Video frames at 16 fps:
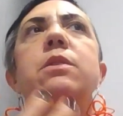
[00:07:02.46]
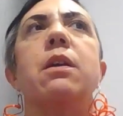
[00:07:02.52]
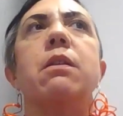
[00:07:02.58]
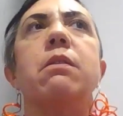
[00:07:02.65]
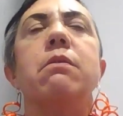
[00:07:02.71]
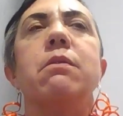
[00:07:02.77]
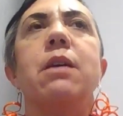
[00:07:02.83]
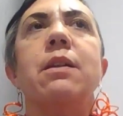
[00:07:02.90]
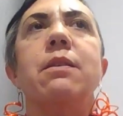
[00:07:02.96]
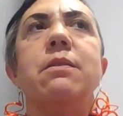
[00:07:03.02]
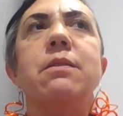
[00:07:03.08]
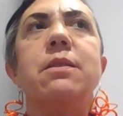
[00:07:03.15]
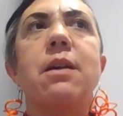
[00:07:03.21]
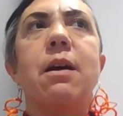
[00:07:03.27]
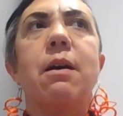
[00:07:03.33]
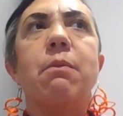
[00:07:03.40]
and
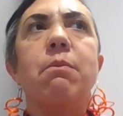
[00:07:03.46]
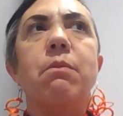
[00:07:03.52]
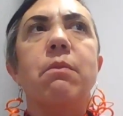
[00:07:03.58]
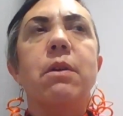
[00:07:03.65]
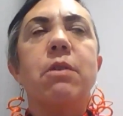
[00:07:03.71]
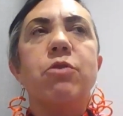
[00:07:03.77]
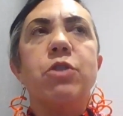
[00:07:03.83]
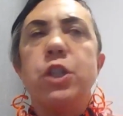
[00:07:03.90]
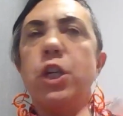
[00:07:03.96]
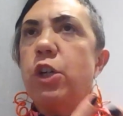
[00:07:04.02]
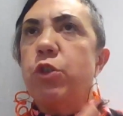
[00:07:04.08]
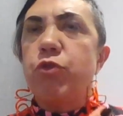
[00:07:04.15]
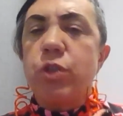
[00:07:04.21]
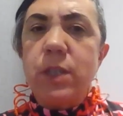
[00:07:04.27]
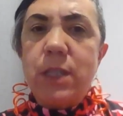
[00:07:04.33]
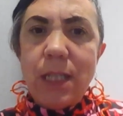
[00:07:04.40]

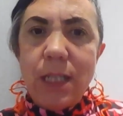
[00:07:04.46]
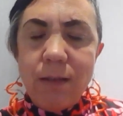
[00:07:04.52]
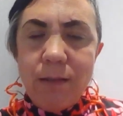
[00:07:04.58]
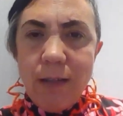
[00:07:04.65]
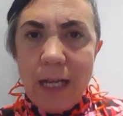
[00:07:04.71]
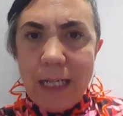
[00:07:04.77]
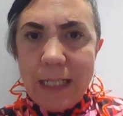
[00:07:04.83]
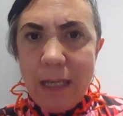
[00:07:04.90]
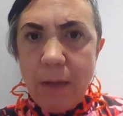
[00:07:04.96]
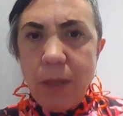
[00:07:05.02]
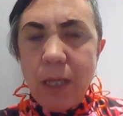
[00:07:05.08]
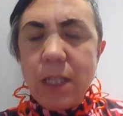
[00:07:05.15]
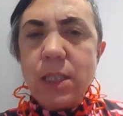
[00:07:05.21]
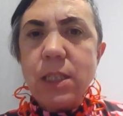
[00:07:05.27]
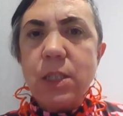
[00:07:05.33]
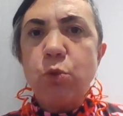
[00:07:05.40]
researchers and
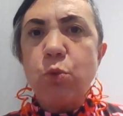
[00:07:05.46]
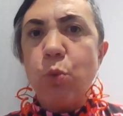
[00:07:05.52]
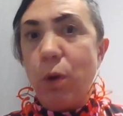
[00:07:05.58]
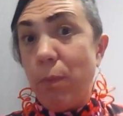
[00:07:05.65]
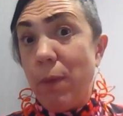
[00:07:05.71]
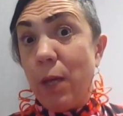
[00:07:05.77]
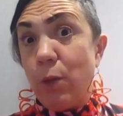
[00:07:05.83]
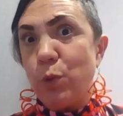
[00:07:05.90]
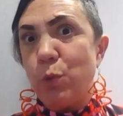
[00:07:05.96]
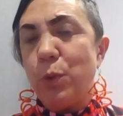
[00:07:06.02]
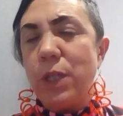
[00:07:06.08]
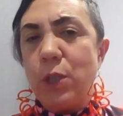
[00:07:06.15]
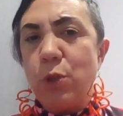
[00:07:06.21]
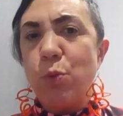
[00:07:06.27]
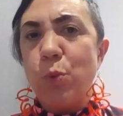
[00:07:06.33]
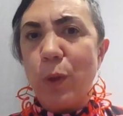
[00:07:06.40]
academics talk about when they
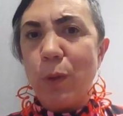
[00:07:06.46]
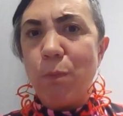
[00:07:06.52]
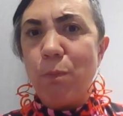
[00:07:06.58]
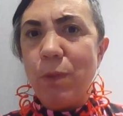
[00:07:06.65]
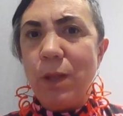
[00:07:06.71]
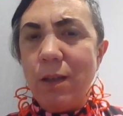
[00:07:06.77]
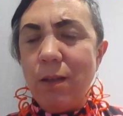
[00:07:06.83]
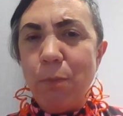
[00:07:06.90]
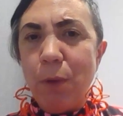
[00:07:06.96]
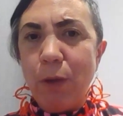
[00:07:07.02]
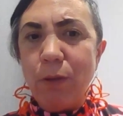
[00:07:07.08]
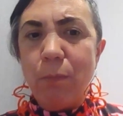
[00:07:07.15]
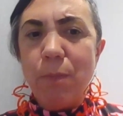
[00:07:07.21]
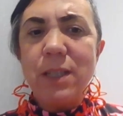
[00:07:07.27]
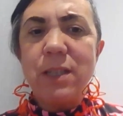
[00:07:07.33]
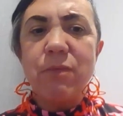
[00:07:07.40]
talk about
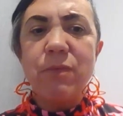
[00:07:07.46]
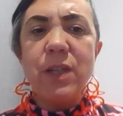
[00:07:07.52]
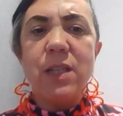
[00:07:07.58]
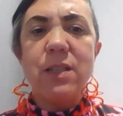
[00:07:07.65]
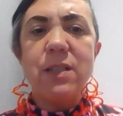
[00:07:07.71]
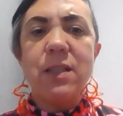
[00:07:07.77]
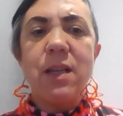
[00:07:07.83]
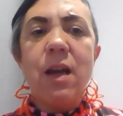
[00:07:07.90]
metaverse,